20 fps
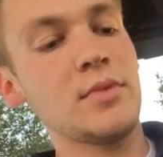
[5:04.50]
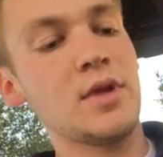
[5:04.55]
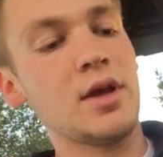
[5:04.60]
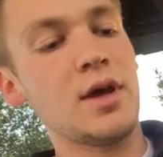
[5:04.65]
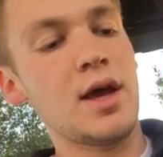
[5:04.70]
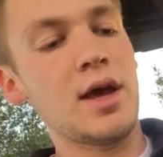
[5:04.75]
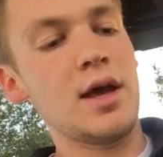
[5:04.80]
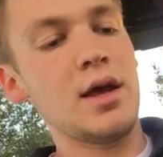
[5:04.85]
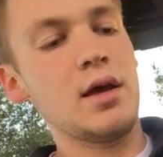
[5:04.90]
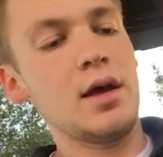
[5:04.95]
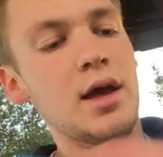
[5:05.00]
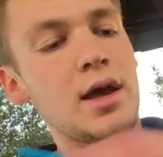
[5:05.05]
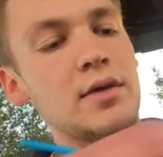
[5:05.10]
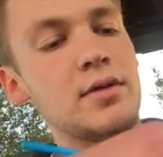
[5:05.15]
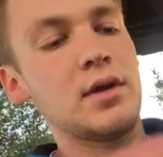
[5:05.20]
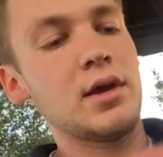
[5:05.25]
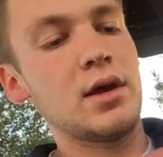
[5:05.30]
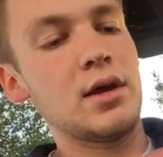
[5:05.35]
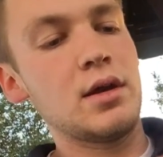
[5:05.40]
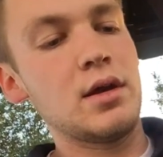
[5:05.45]
Okay,
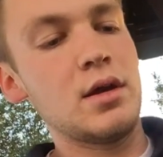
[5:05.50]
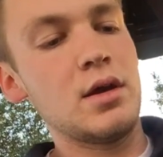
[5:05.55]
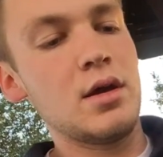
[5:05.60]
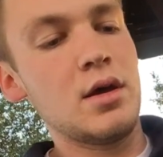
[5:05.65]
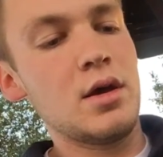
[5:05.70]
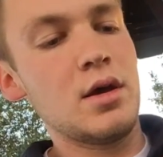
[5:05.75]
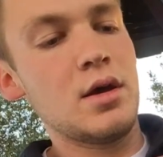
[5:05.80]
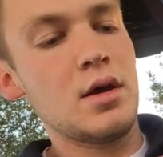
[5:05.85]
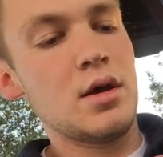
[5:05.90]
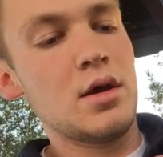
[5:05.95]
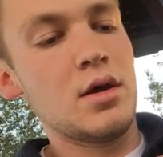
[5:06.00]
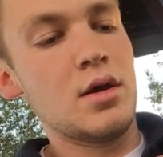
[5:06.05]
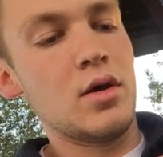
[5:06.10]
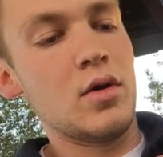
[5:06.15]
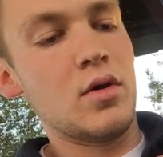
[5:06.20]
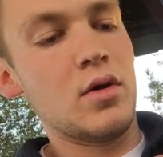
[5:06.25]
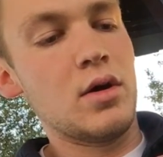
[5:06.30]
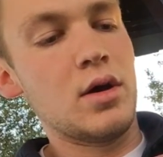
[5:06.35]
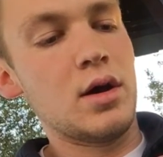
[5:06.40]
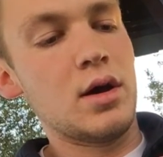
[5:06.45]
and
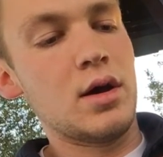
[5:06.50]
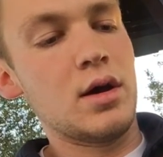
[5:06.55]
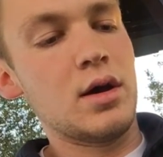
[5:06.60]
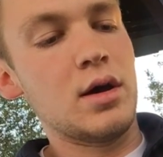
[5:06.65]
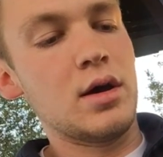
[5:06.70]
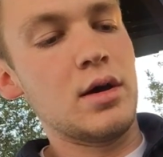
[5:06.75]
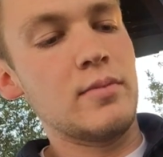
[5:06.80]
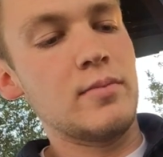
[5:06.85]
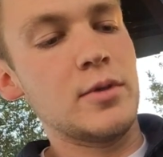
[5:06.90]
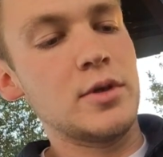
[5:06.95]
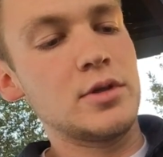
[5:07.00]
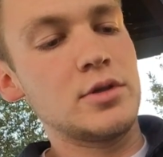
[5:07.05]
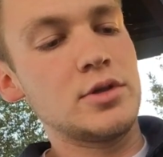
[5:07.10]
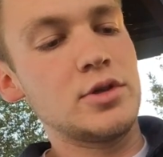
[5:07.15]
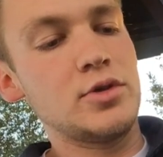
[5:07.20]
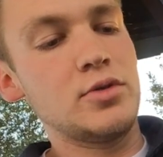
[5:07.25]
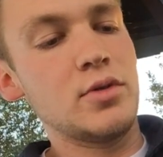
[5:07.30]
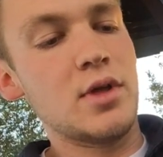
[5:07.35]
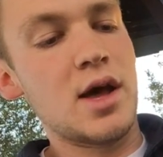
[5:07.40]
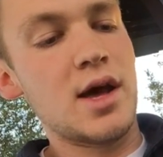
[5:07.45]
then
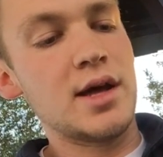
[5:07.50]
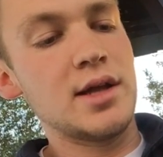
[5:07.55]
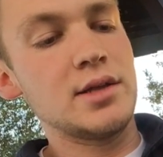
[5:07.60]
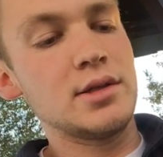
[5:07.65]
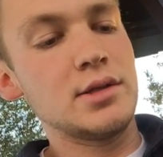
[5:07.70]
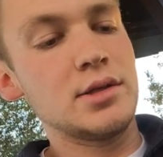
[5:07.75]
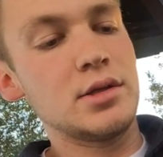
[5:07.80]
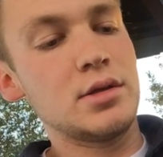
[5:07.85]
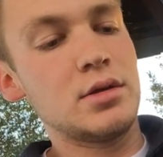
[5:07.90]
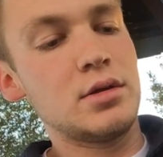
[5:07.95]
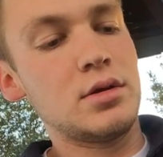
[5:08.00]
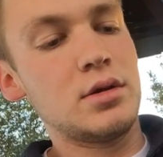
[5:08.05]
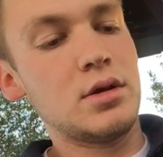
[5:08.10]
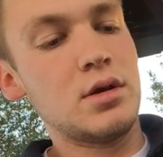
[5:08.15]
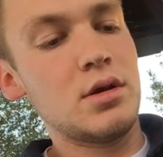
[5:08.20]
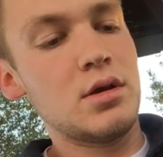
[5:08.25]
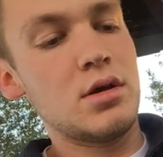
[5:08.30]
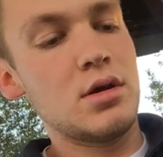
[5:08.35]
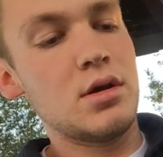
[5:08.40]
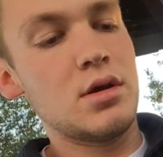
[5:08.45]
2 lines
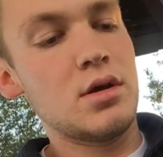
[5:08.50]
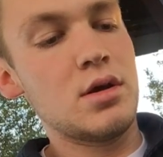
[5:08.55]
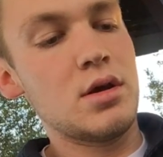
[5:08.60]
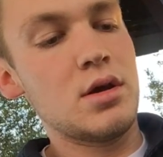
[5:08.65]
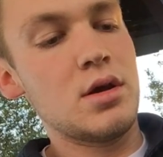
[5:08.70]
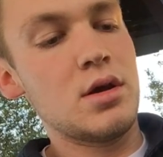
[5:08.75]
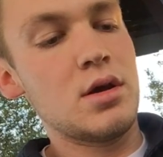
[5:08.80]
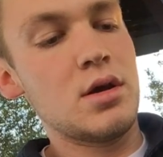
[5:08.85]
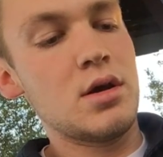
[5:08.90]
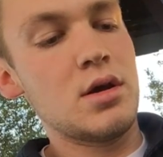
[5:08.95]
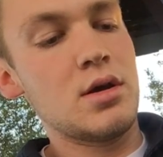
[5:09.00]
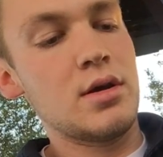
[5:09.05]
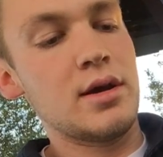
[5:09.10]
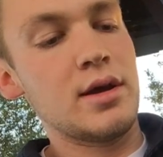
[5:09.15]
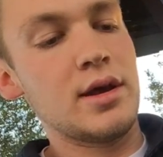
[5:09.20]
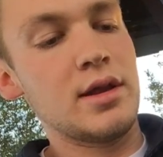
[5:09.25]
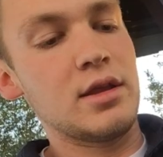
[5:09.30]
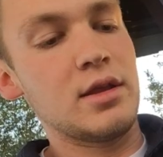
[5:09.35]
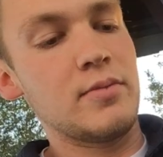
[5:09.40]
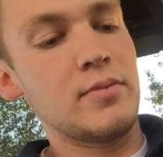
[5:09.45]

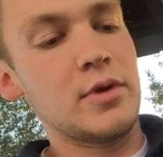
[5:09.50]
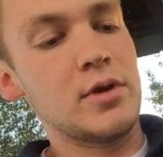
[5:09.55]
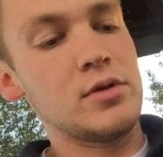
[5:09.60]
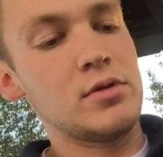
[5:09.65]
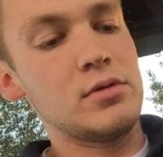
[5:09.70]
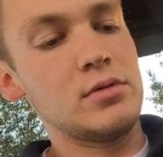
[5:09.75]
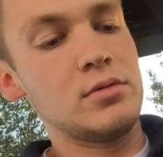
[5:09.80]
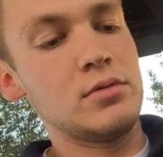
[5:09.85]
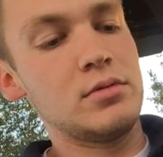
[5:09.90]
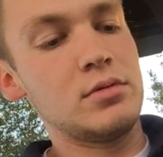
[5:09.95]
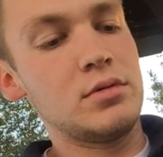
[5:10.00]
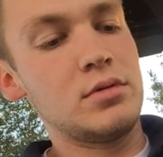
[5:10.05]
in the middle,